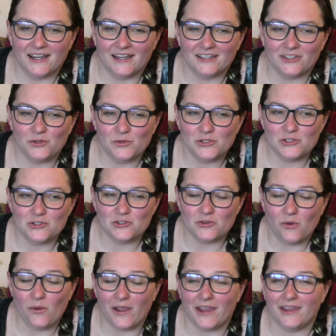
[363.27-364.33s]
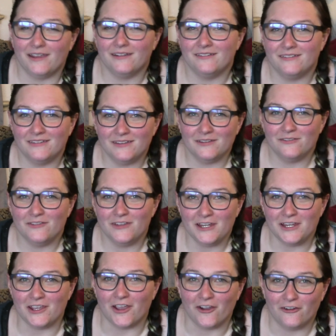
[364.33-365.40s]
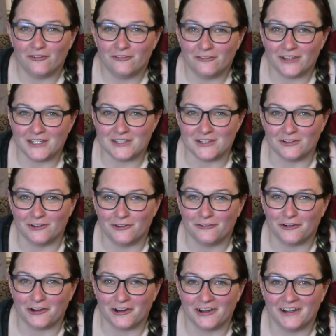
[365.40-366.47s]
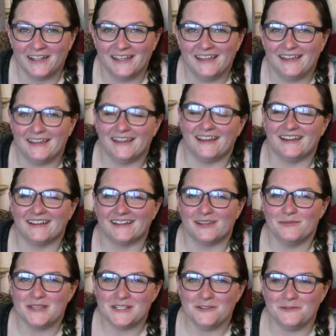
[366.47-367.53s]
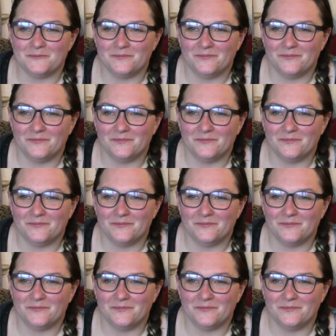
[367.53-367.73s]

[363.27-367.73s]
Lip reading: you enjoy the video we do of her coming soon.